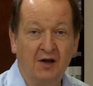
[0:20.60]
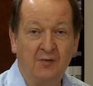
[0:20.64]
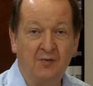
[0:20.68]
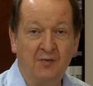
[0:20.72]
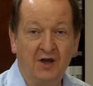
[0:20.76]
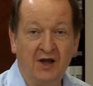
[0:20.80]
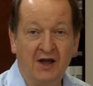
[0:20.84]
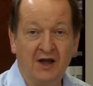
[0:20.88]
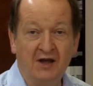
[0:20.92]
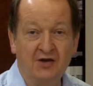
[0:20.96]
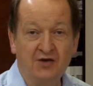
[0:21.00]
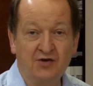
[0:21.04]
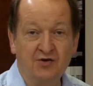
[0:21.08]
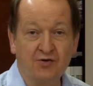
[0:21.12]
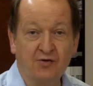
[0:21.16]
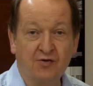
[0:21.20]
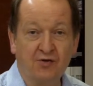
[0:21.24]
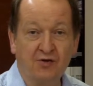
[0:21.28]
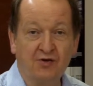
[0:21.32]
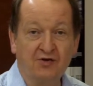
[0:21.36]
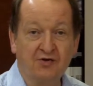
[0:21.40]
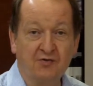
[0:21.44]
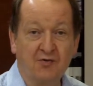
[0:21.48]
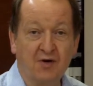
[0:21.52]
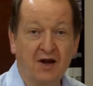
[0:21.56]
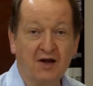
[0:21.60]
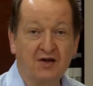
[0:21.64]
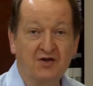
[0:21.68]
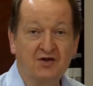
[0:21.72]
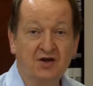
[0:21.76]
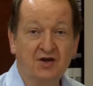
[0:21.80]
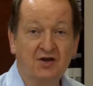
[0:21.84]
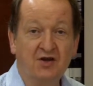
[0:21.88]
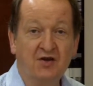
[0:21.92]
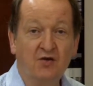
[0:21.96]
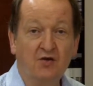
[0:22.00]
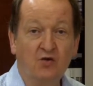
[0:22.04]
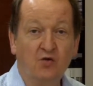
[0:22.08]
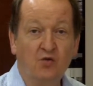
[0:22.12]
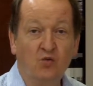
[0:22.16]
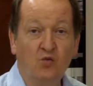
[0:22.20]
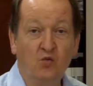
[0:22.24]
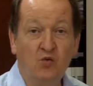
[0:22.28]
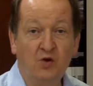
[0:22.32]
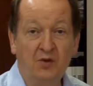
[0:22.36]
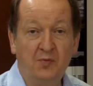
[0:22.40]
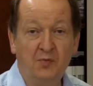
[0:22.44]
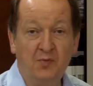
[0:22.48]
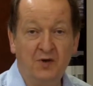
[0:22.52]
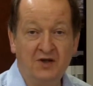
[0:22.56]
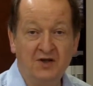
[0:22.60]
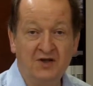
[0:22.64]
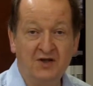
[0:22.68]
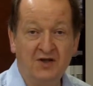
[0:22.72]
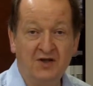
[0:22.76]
I'm the editorial director. With me